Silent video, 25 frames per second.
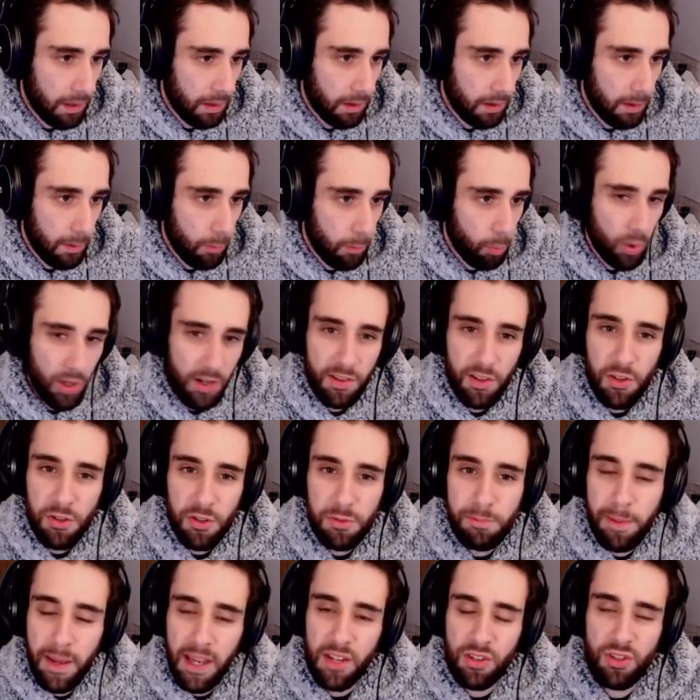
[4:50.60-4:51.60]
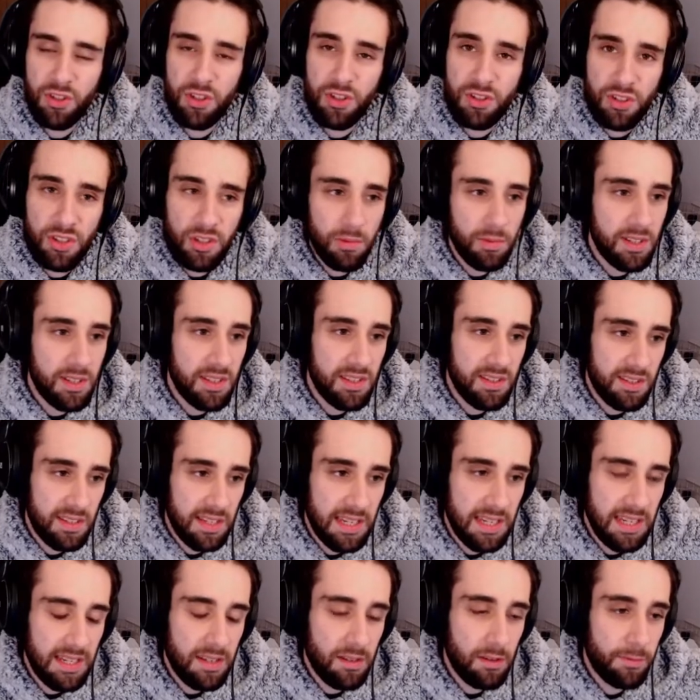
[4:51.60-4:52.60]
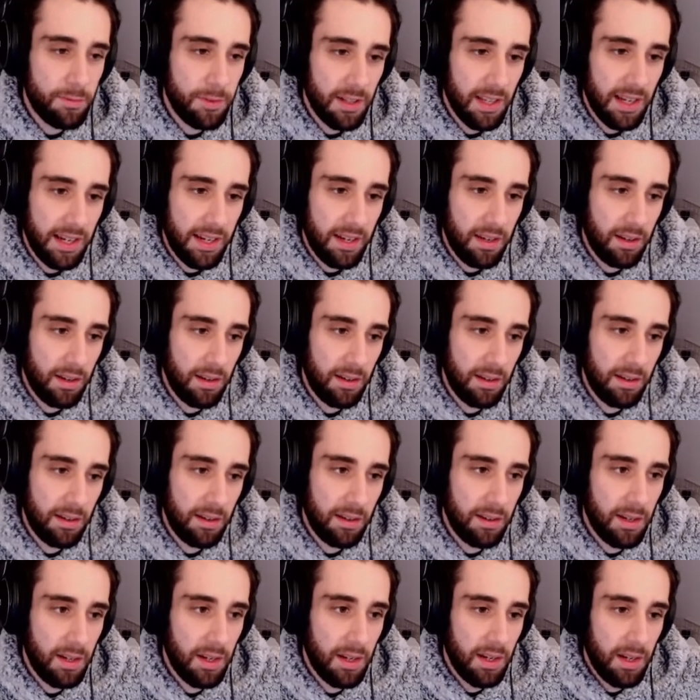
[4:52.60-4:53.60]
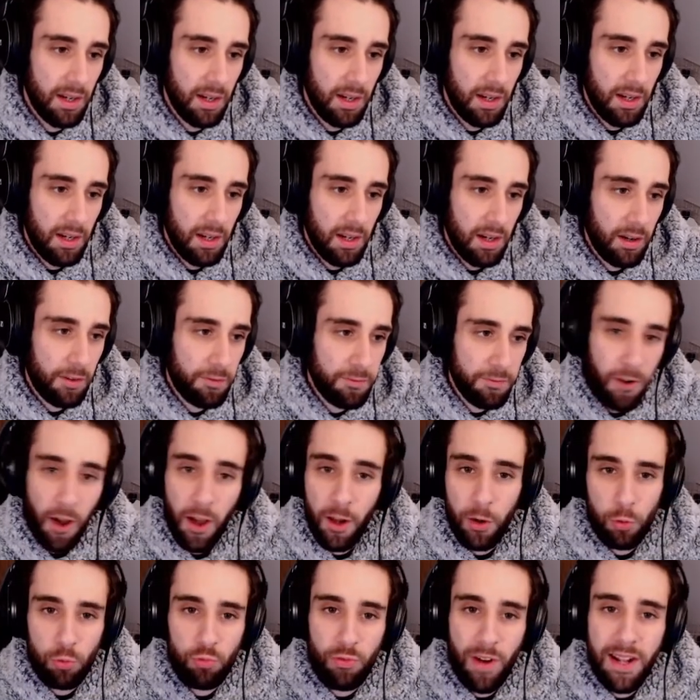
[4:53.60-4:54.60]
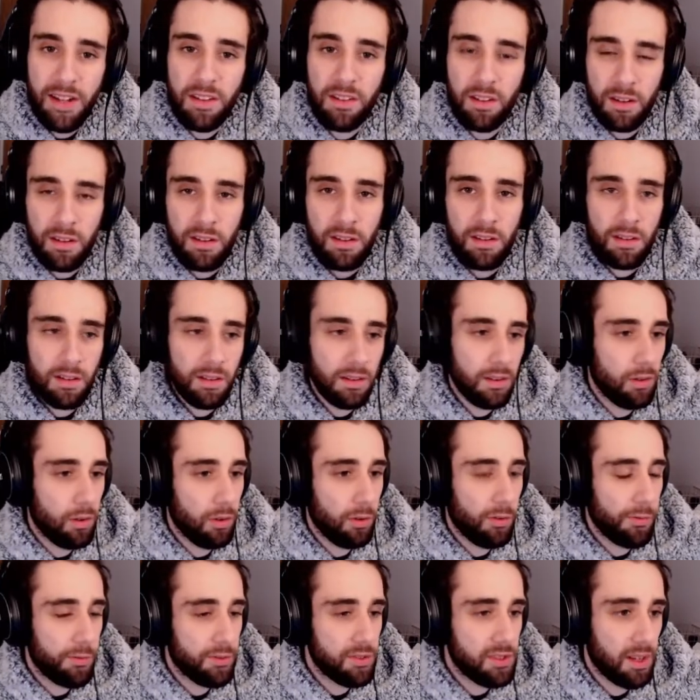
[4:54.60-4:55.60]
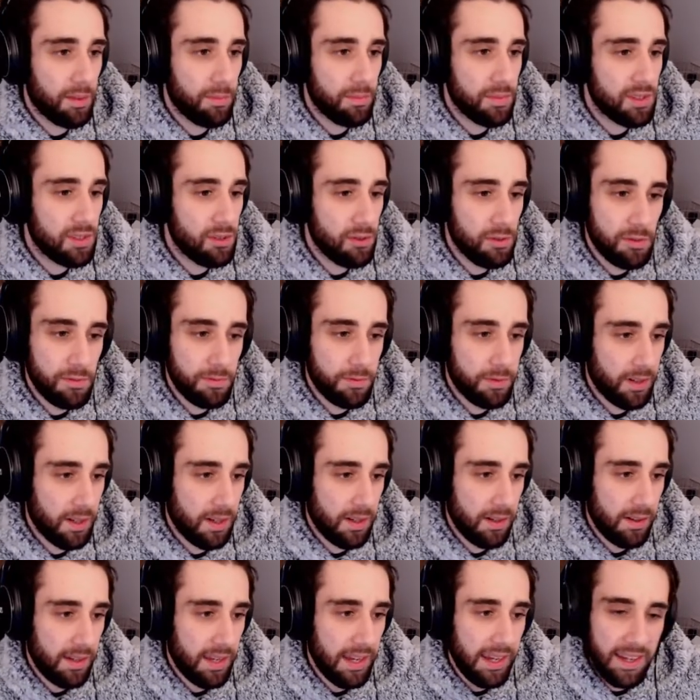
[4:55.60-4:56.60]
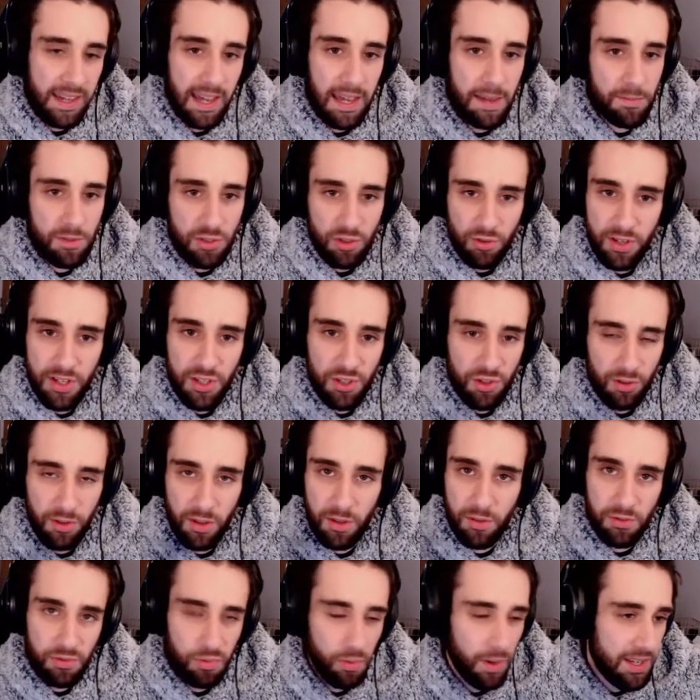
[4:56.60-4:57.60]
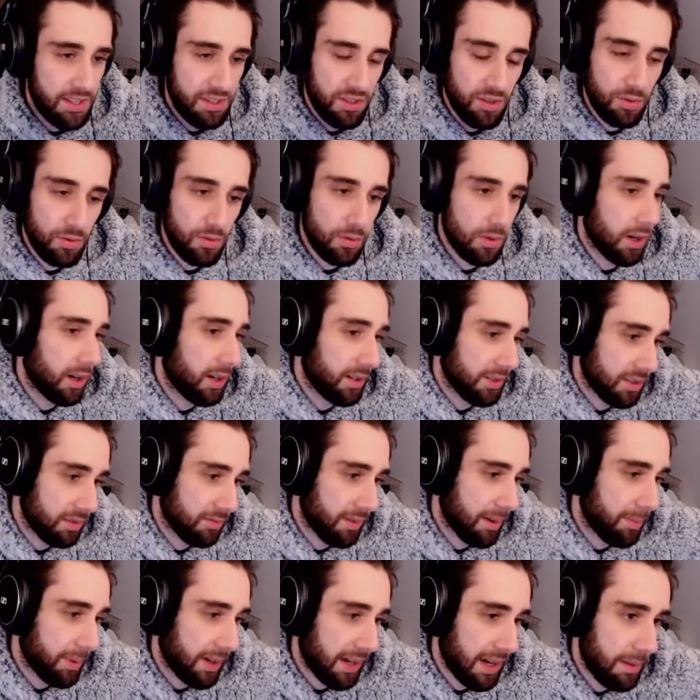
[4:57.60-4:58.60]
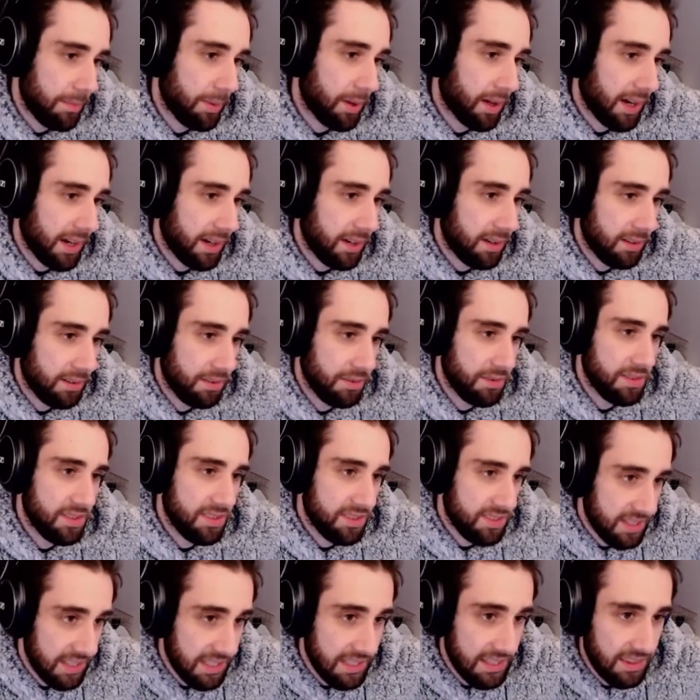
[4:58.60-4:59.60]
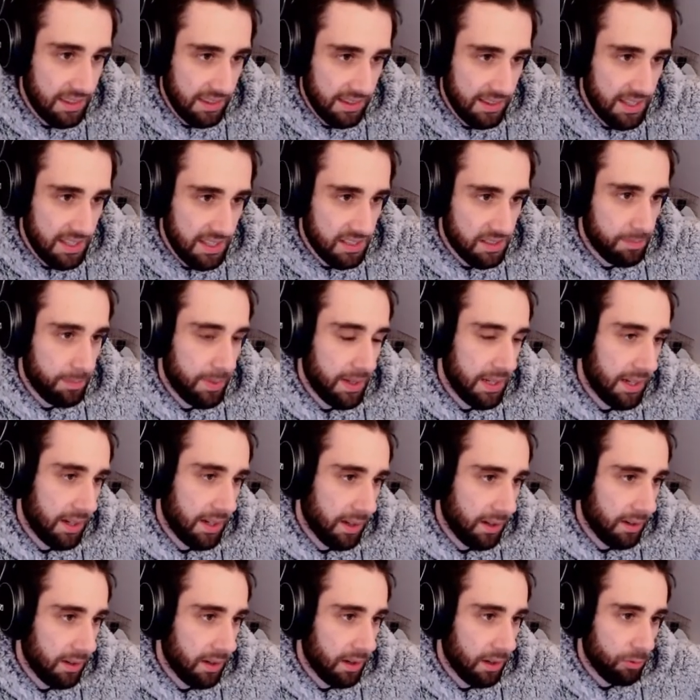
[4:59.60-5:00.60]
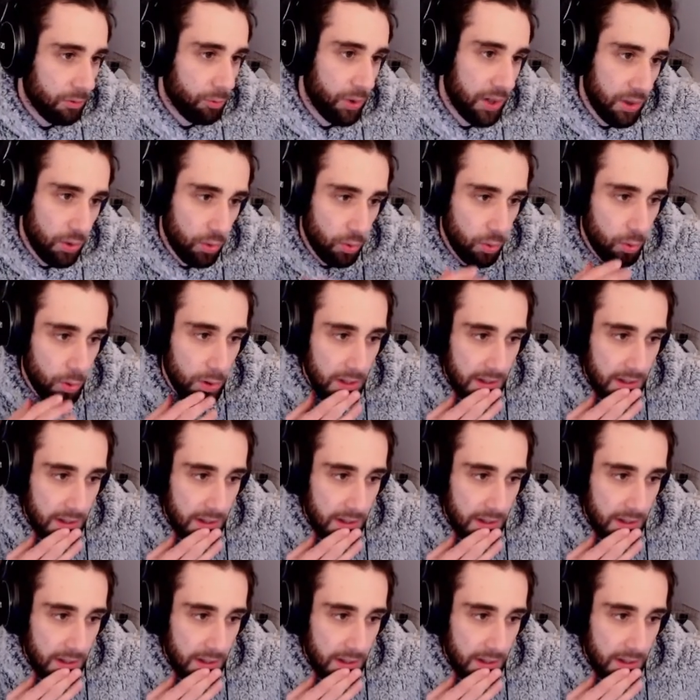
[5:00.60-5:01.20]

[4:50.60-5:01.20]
one of those pictures you would see of like a final render of some sort of in-game screenshot that was way too hard to replicate, but I can see that this being a real